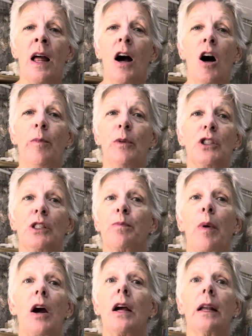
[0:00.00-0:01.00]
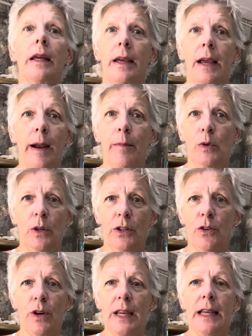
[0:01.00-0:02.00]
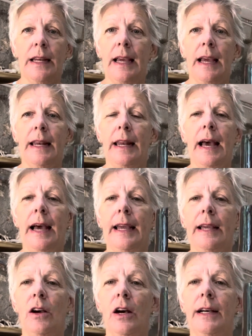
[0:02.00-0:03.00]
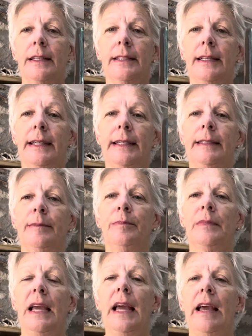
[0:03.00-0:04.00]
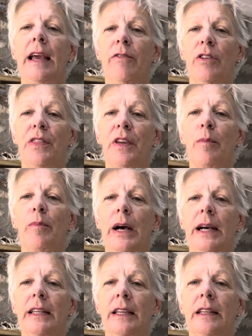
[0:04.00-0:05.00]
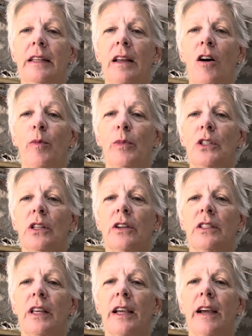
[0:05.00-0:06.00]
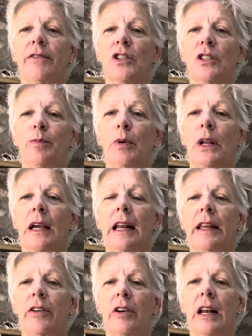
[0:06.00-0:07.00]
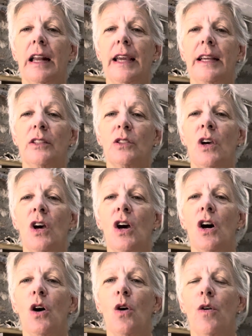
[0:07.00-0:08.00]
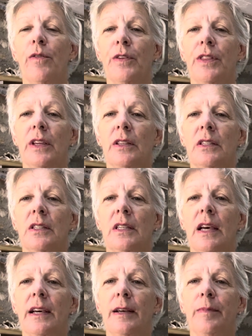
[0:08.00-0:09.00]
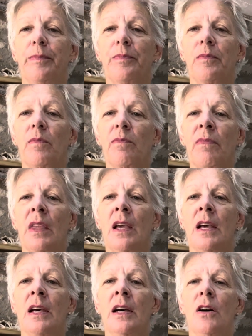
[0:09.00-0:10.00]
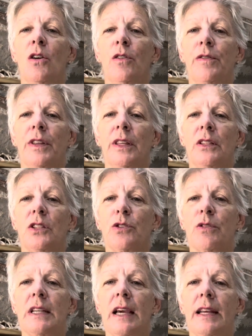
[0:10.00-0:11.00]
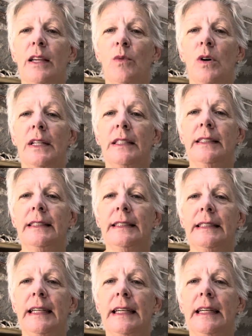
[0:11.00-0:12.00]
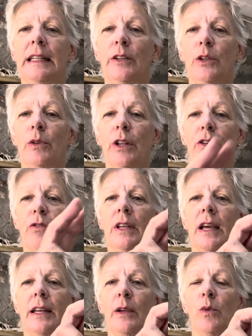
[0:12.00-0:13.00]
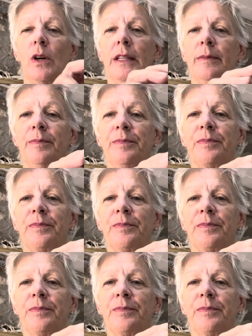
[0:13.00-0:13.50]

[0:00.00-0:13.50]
almost sparkly emerald green, and I got everything but. It almost looks like I've just put a clear glaze over this 391 Laguna 391,